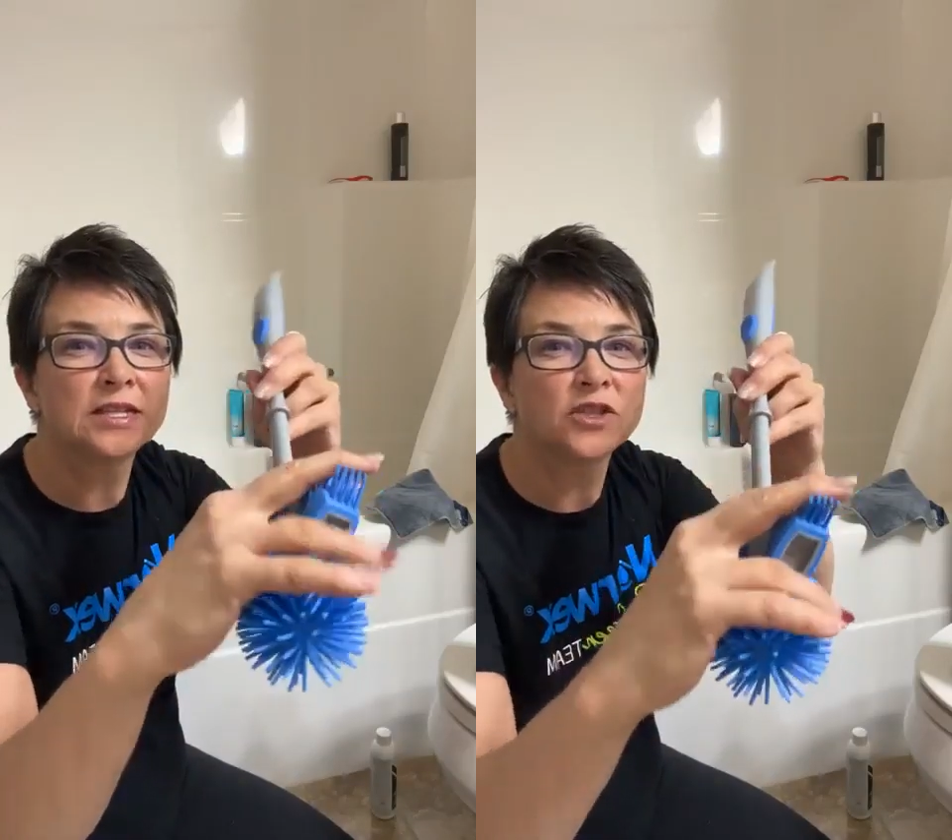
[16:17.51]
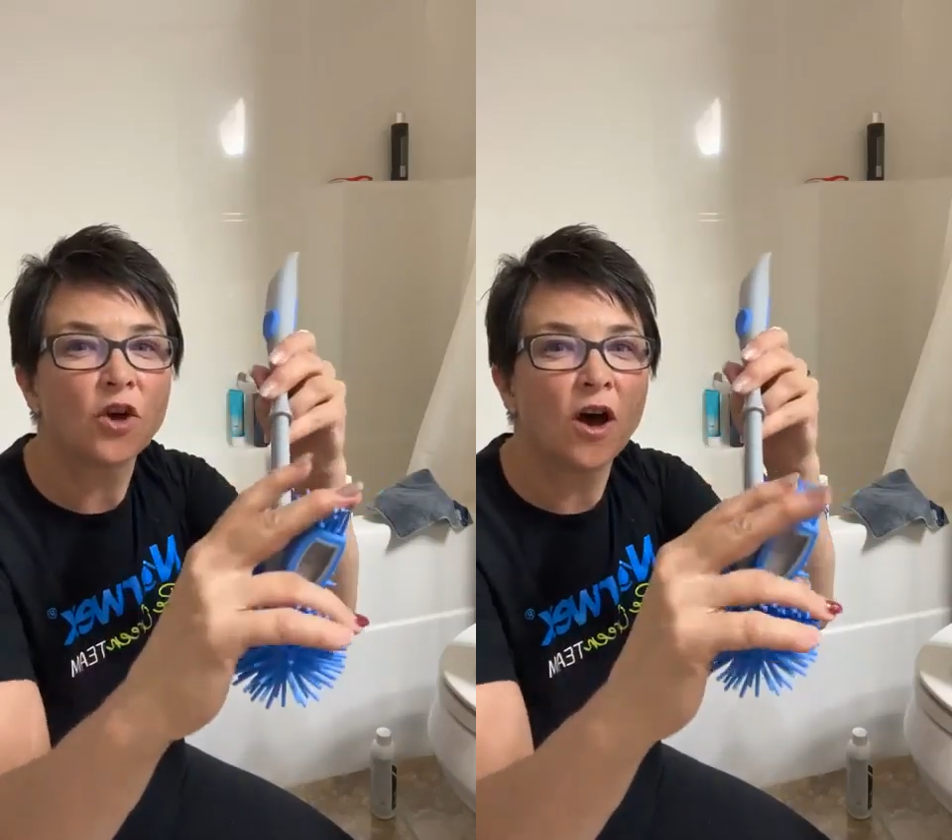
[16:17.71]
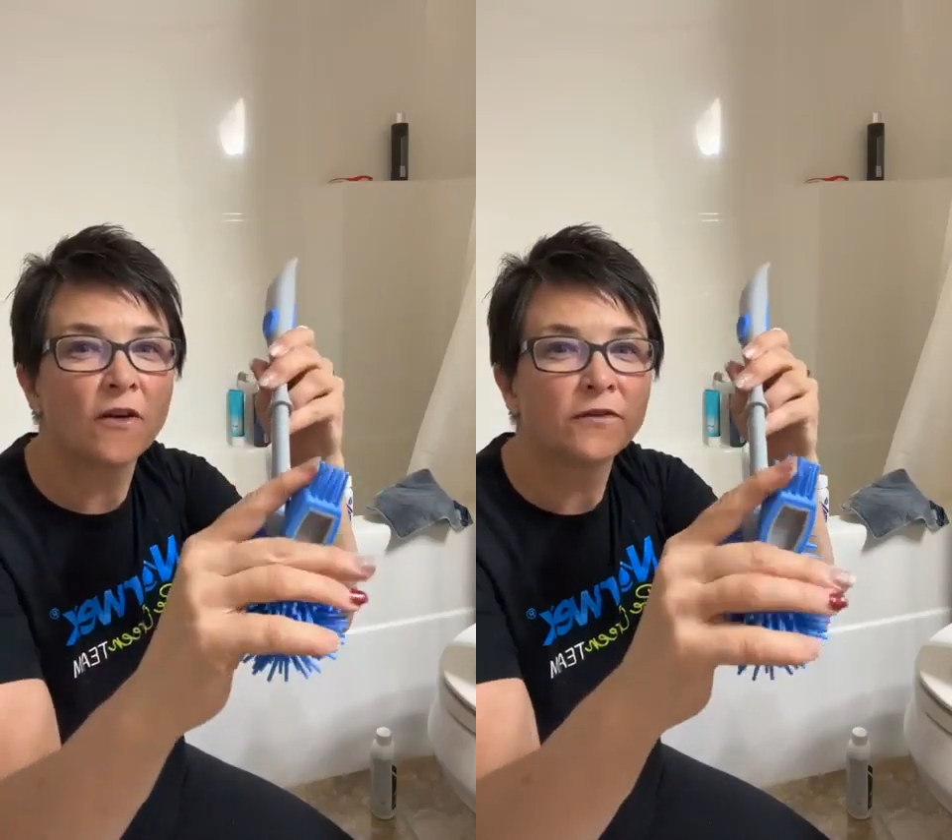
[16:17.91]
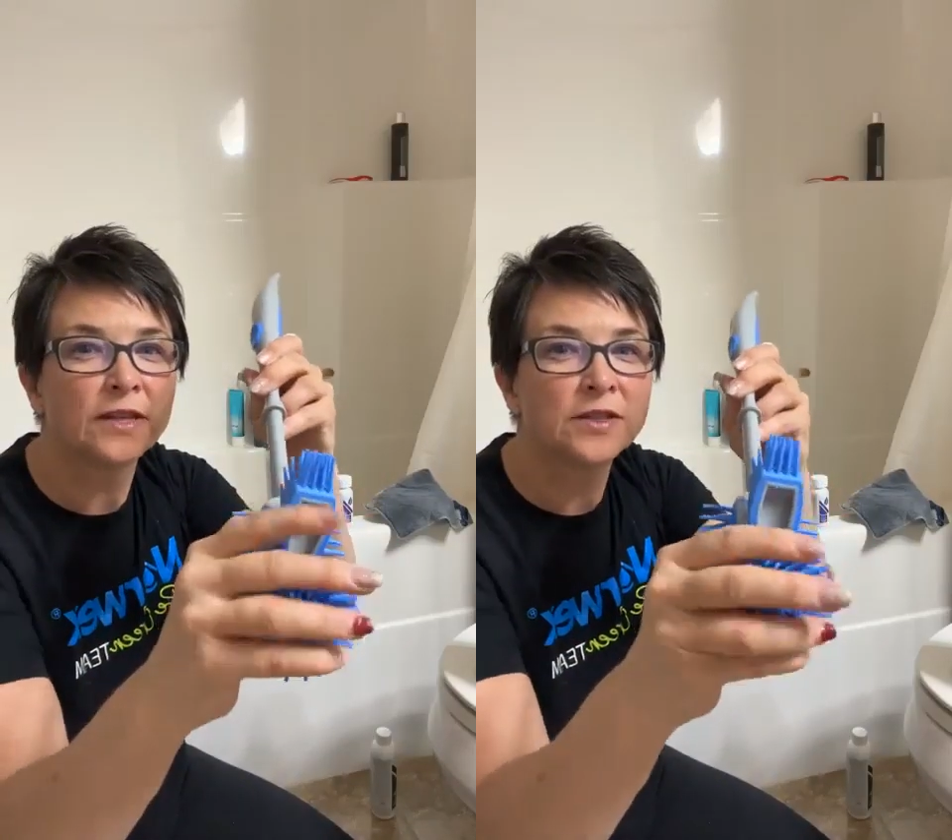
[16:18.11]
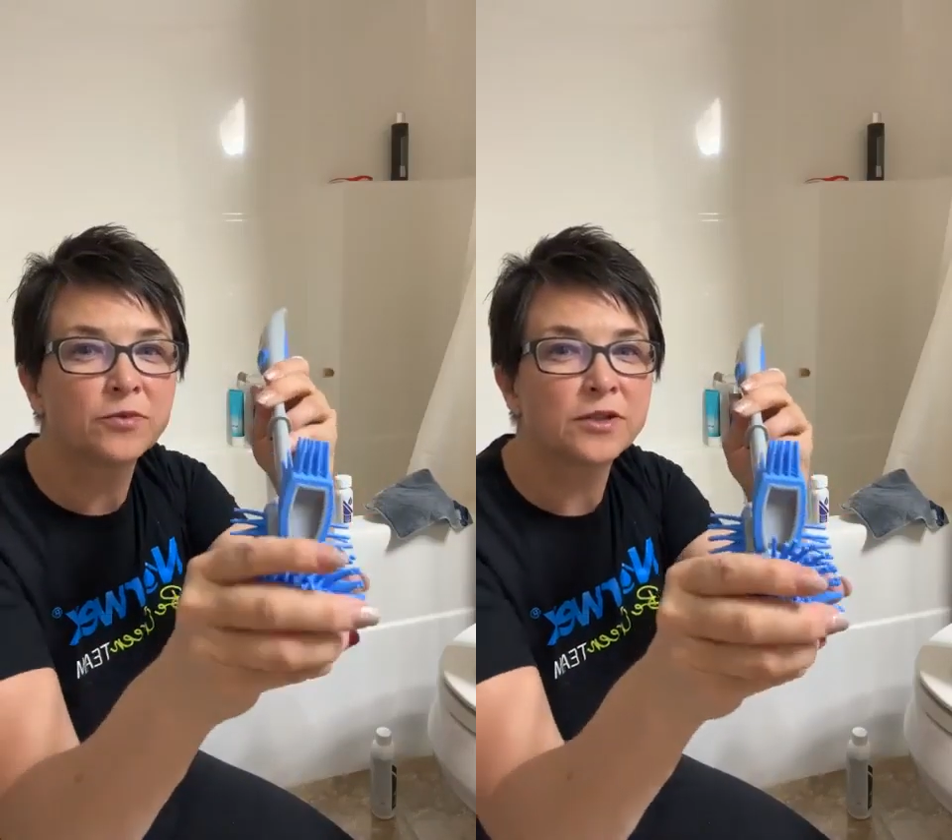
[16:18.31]
soft
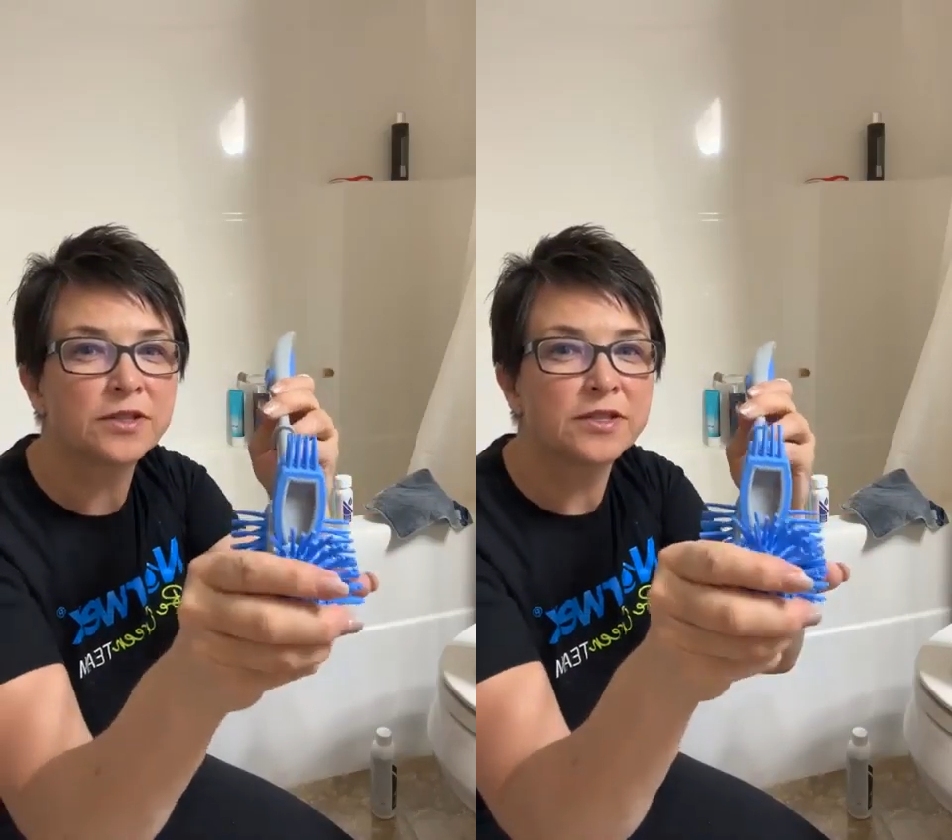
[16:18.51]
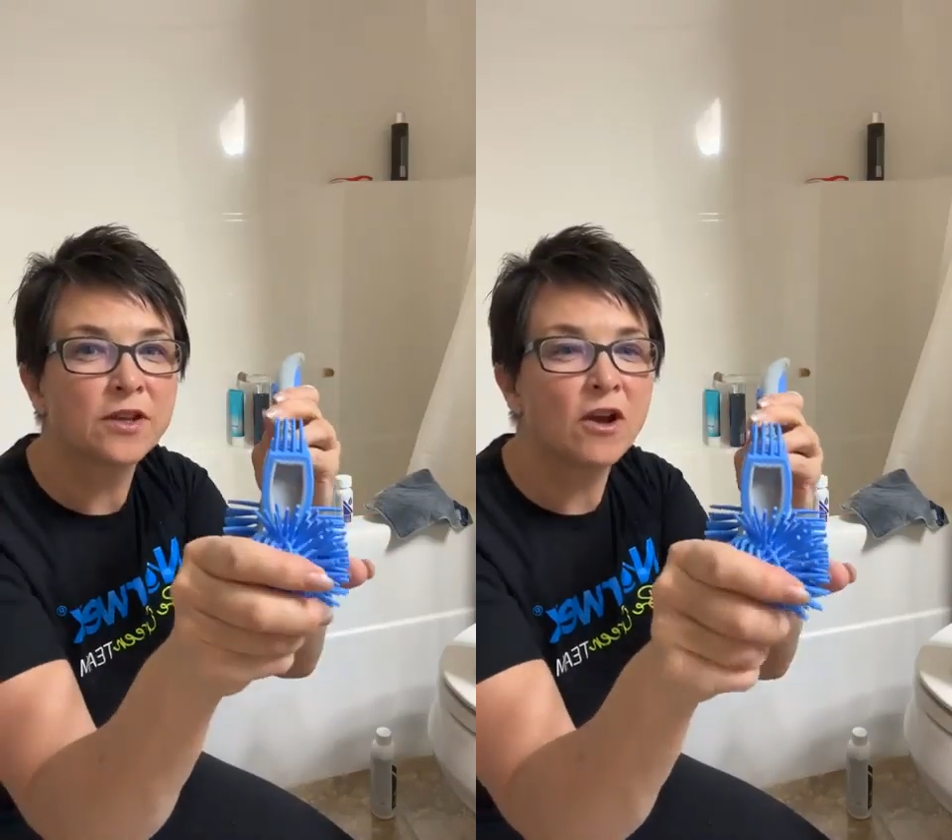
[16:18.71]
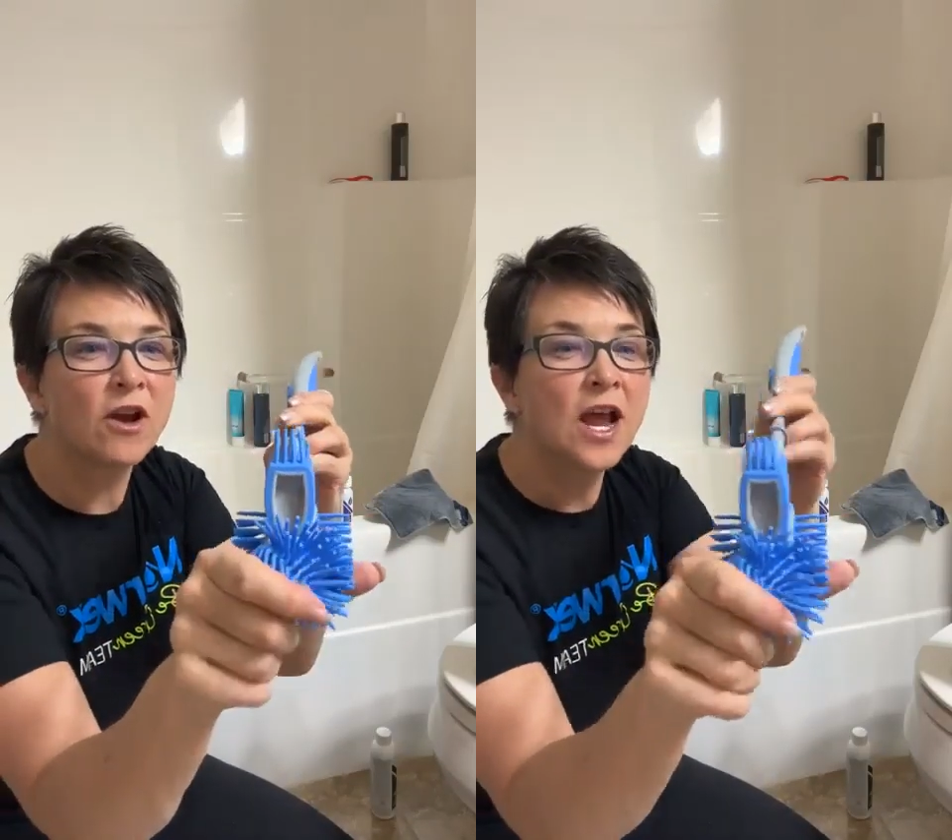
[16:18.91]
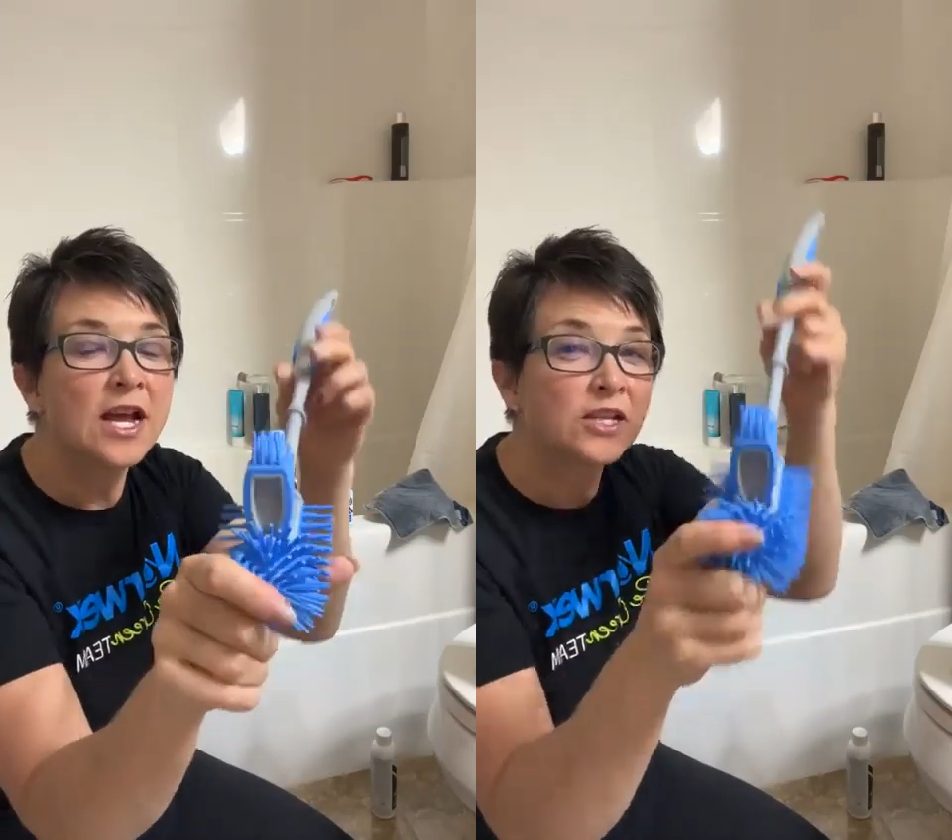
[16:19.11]
these bristles are?